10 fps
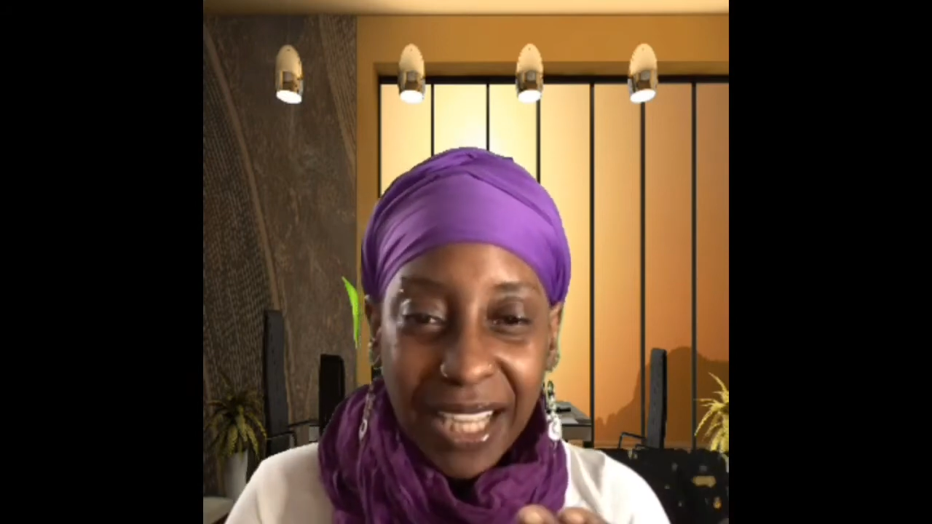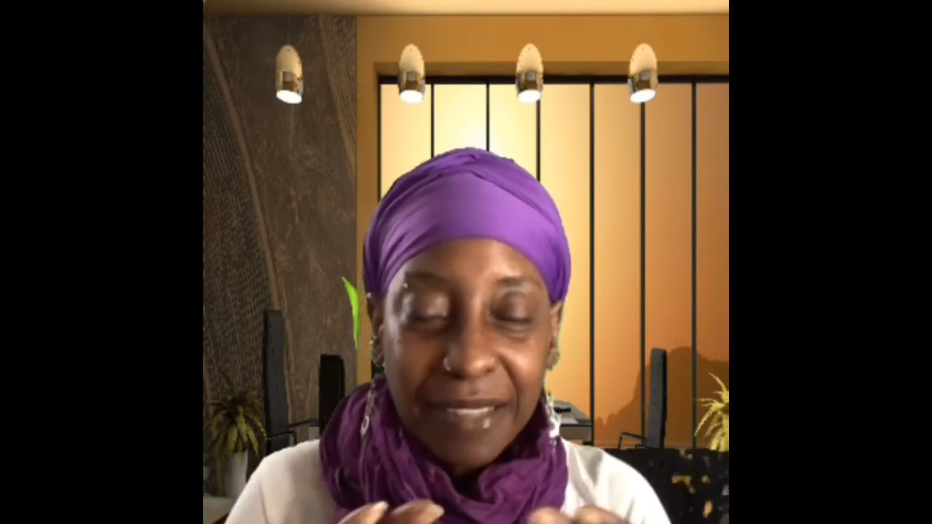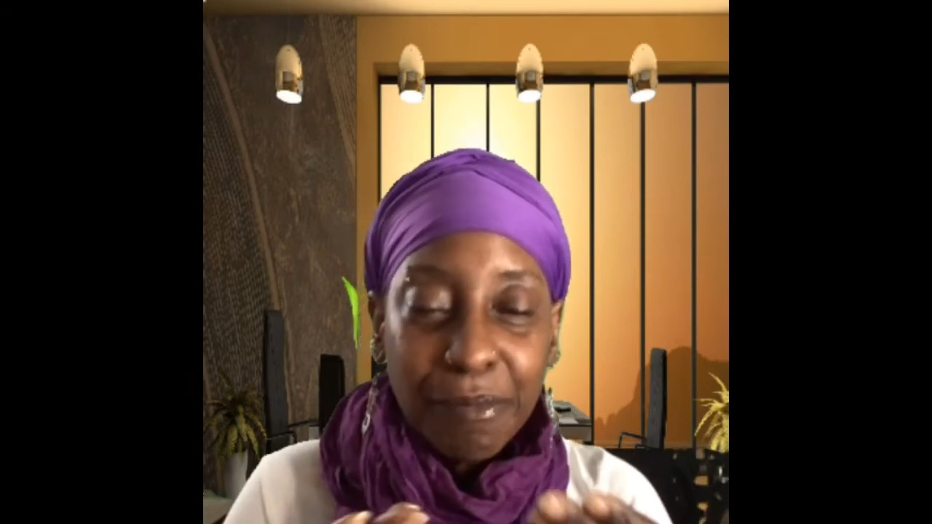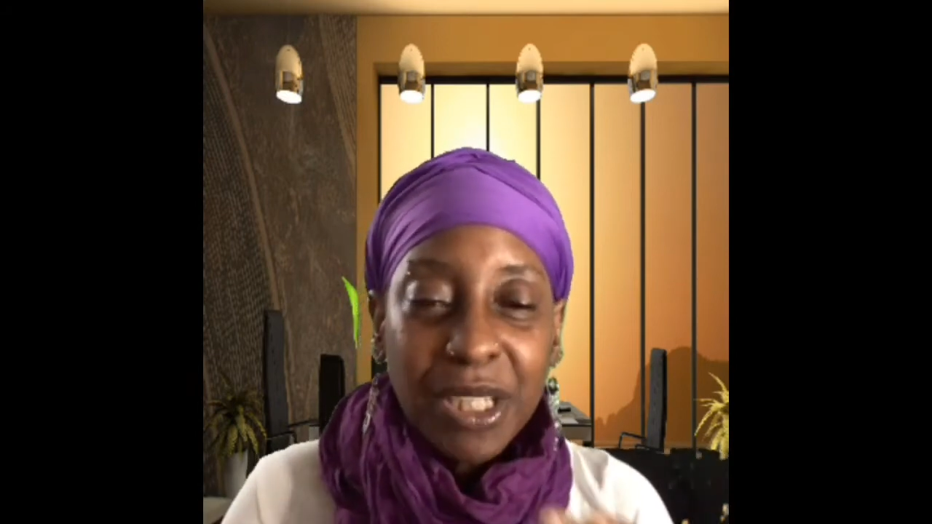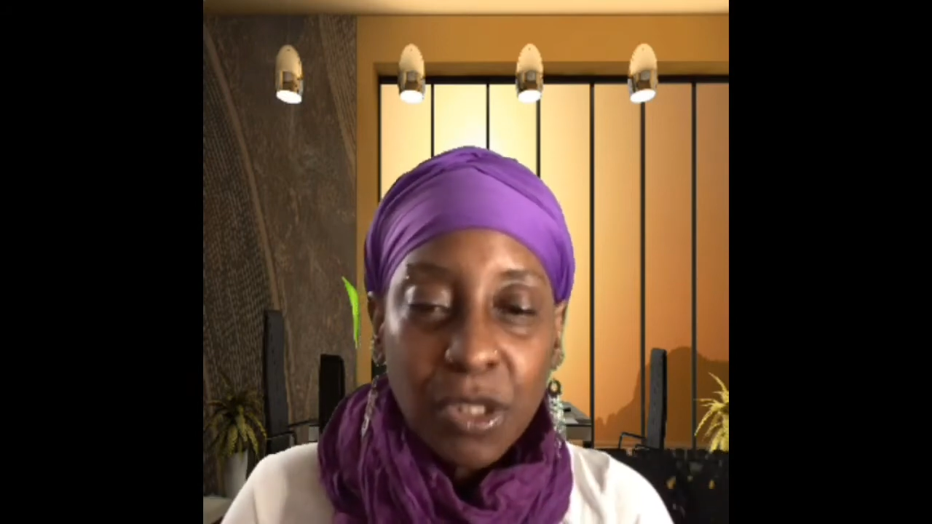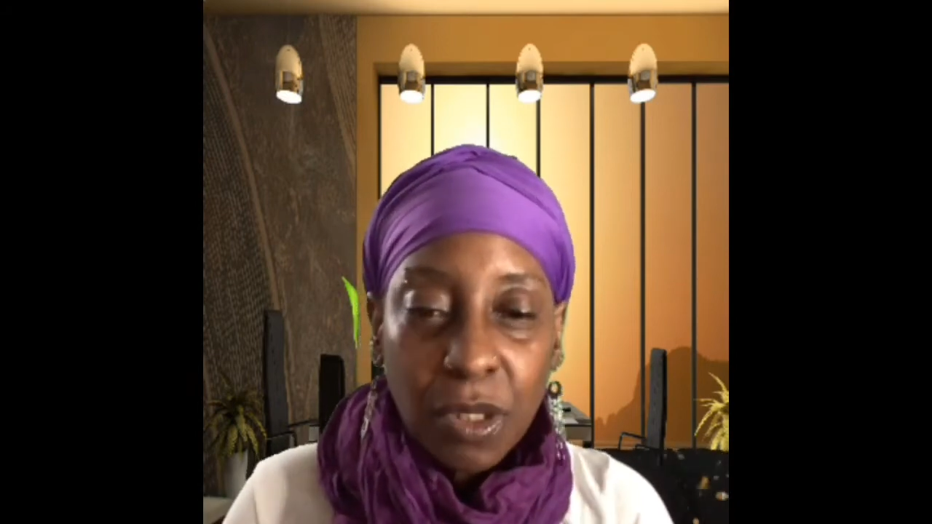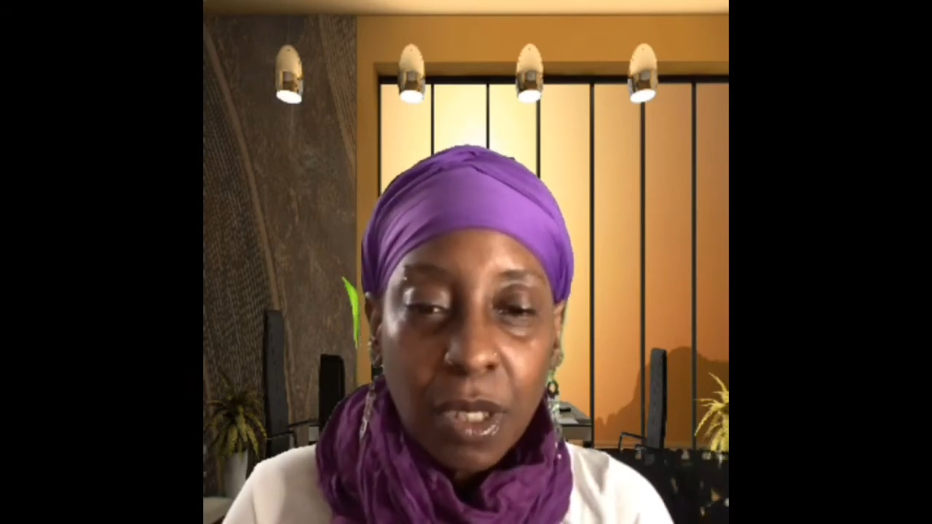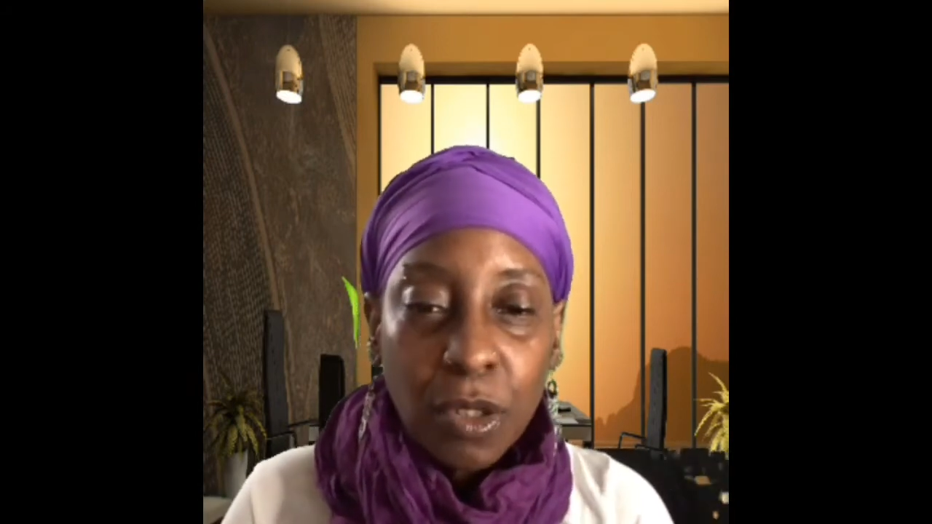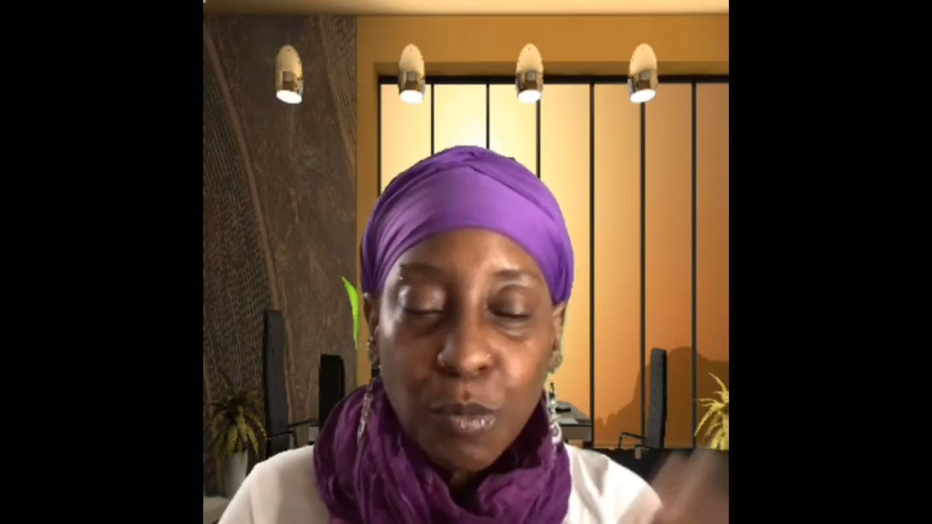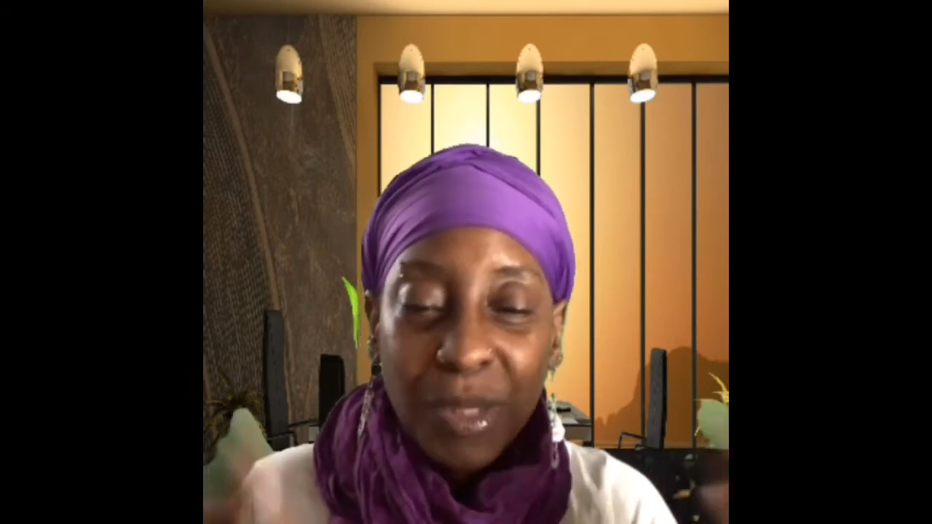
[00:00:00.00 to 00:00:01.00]
admit
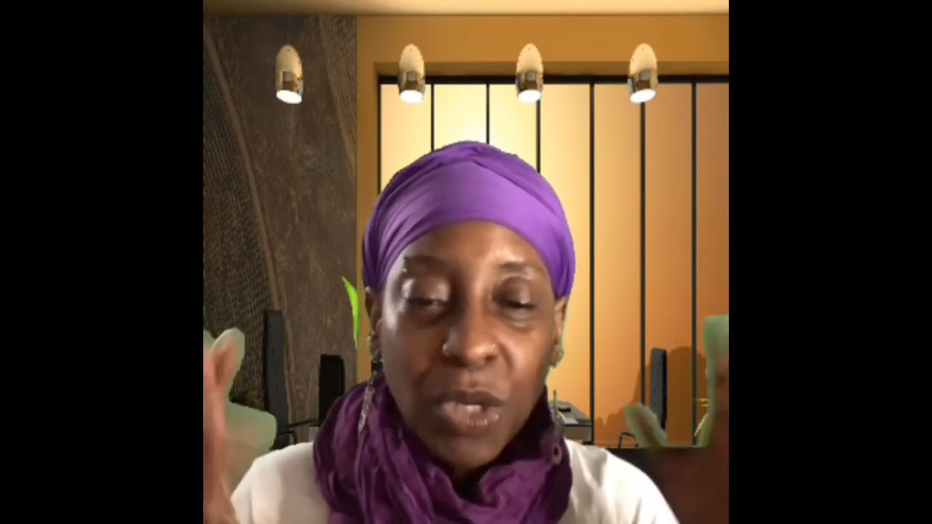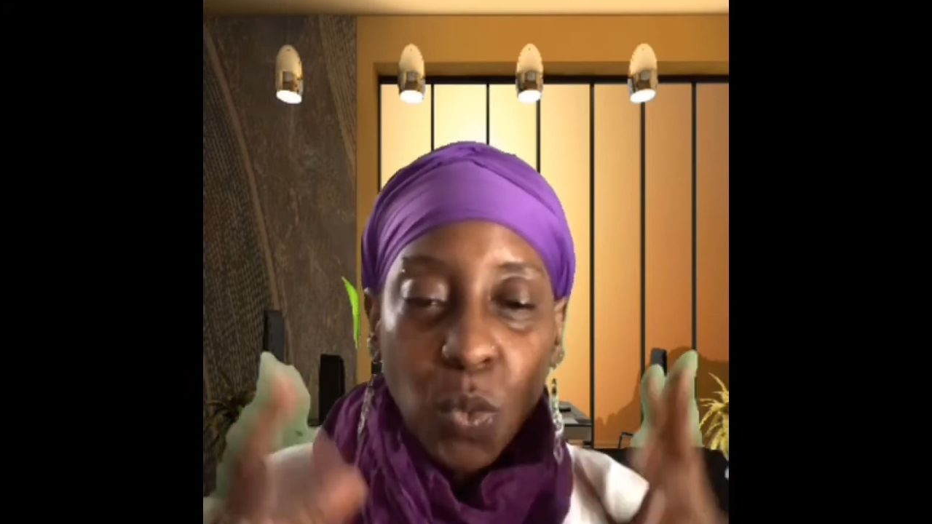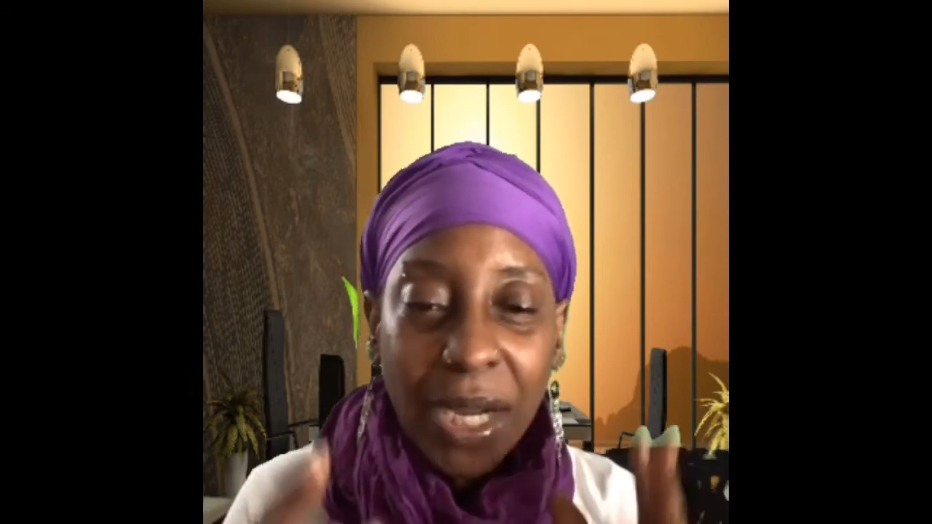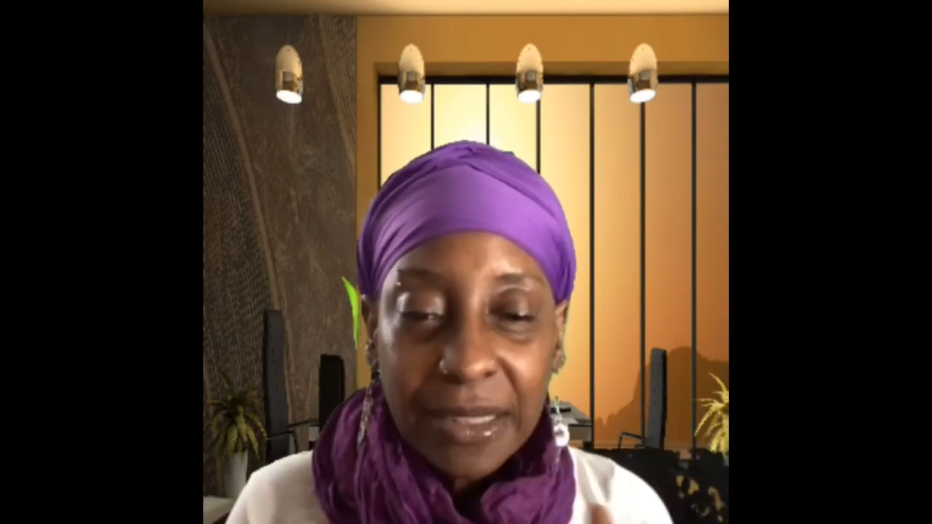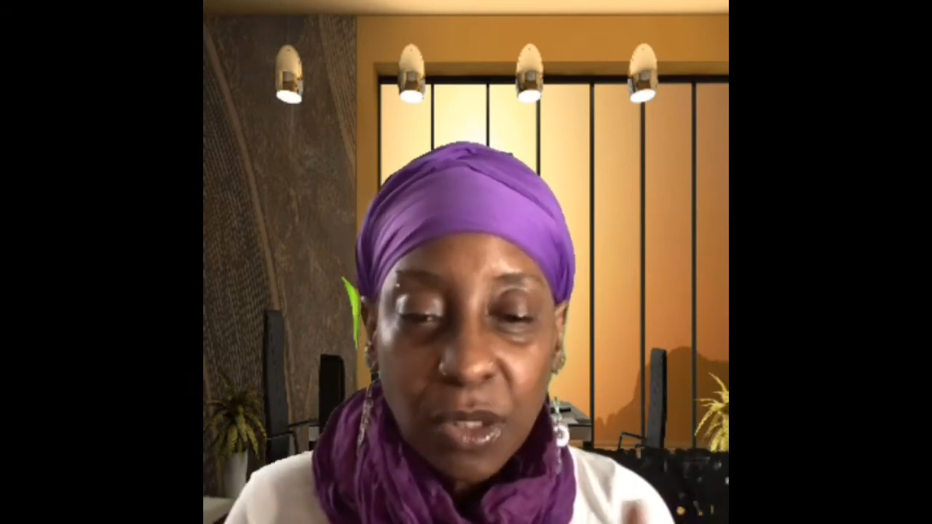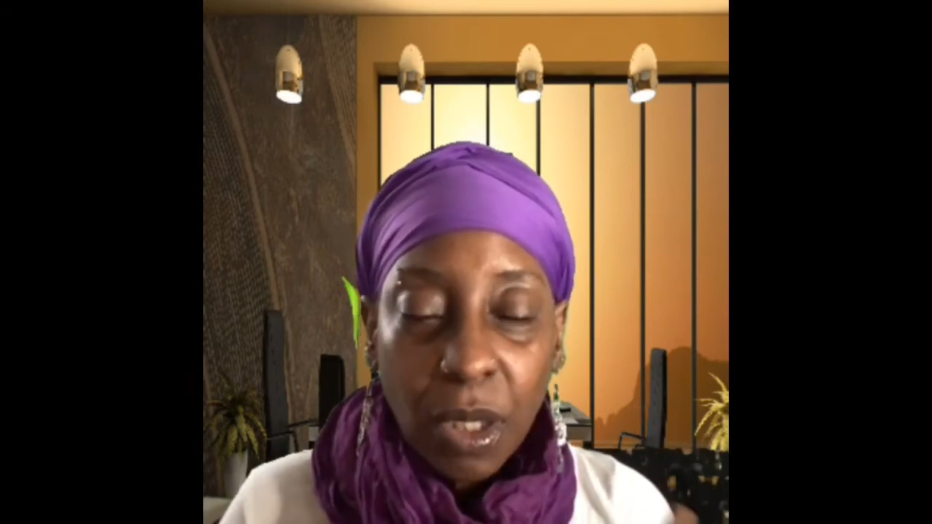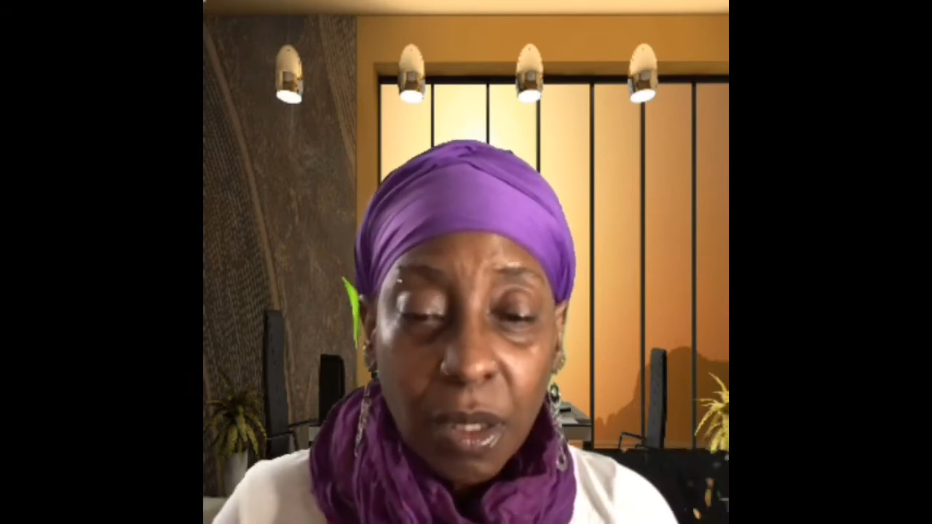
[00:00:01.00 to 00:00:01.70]
to being what